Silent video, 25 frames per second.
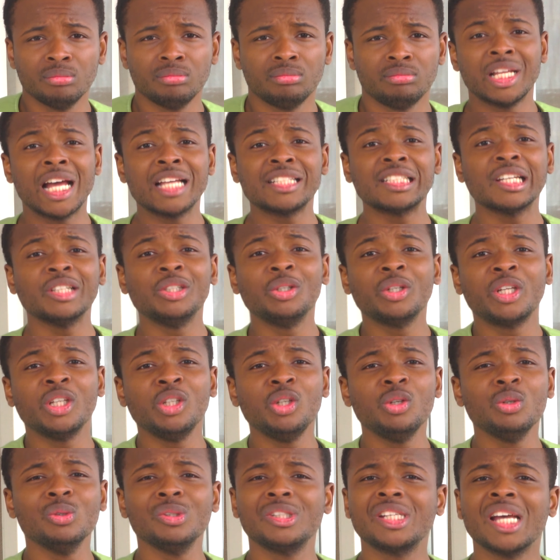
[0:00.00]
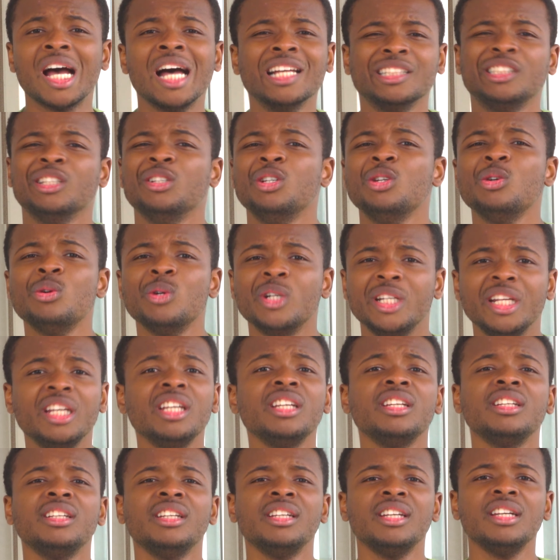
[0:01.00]
That's how you can use
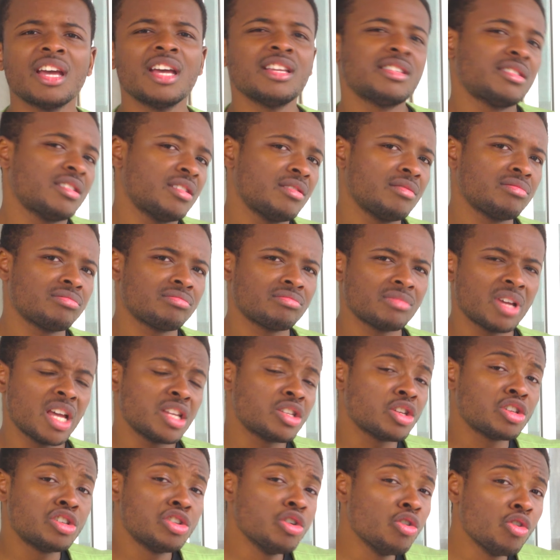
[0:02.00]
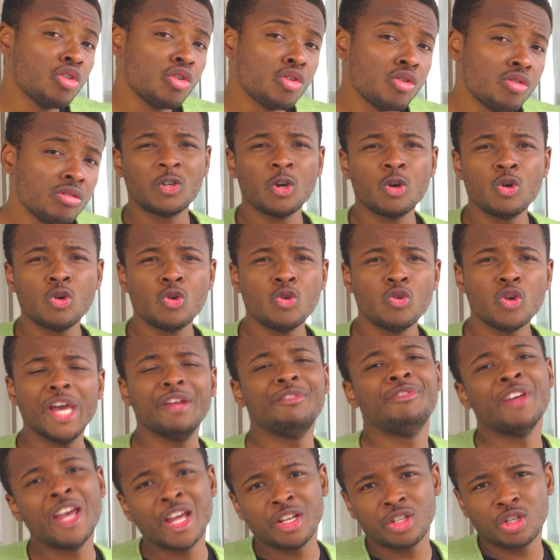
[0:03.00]
continuity as a tool to
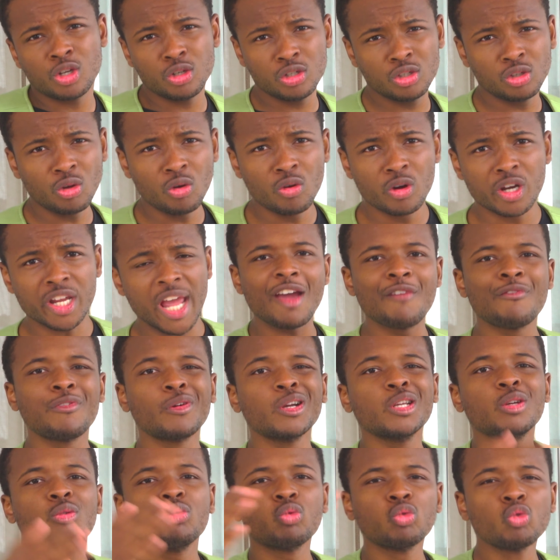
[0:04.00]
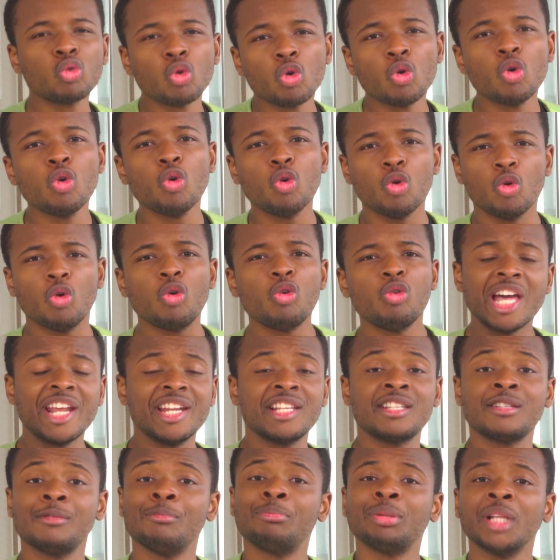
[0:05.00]
advance your story. Every rule that
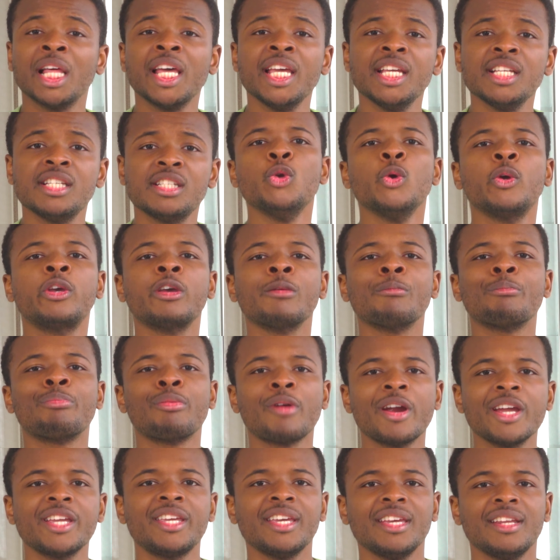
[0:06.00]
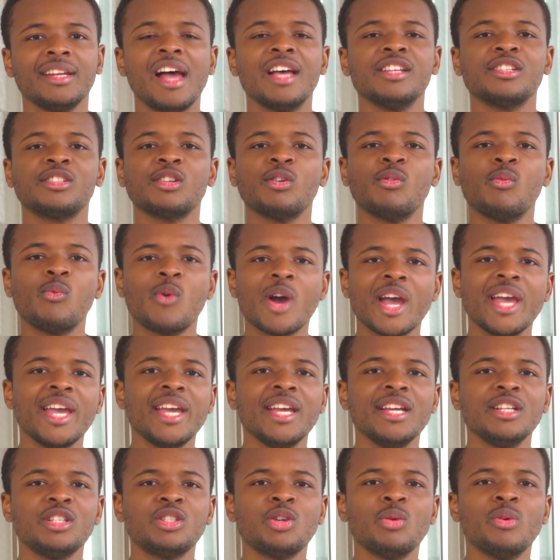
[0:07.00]
is in place, you can break it as a
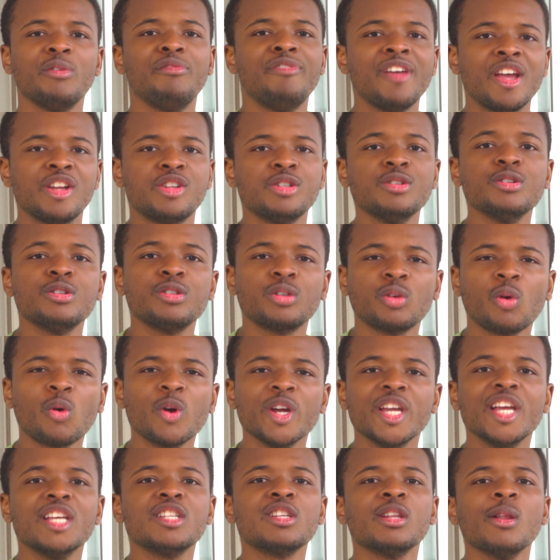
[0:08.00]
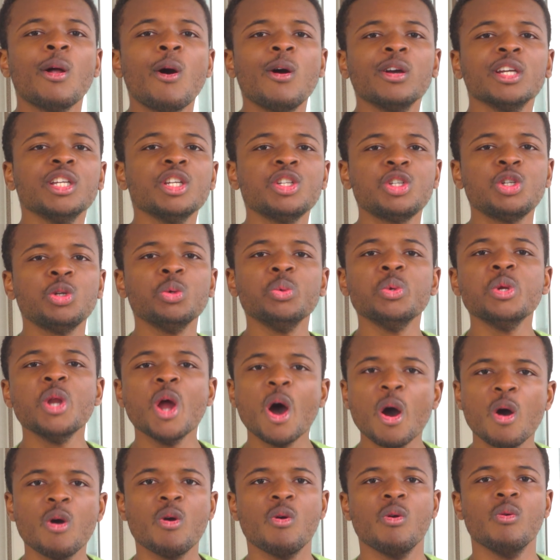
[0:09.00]
way to advance your story as long as you
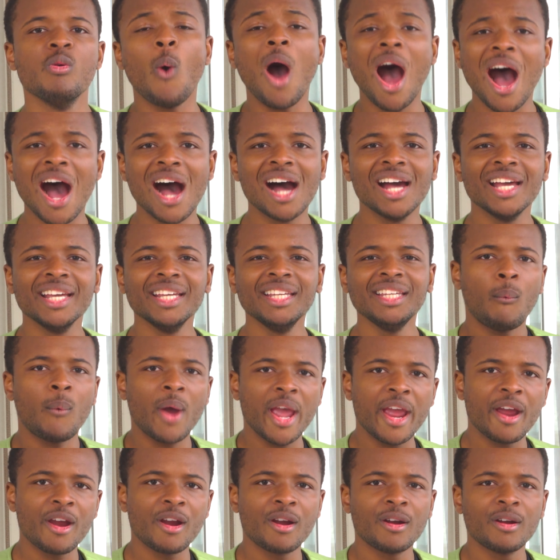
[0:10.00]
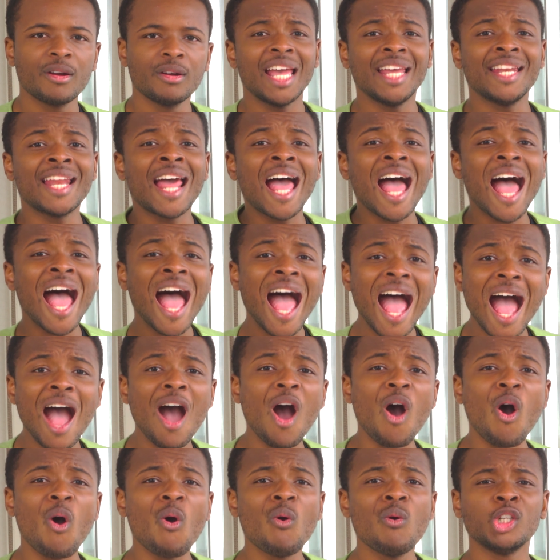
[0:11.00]
know why, where, and
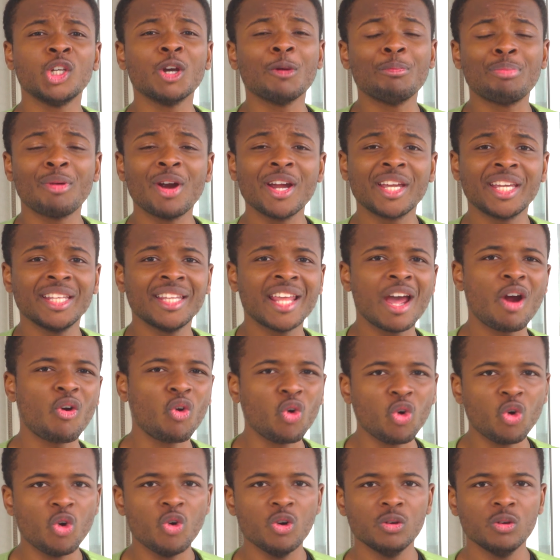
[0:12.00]
how you're breaking that rule.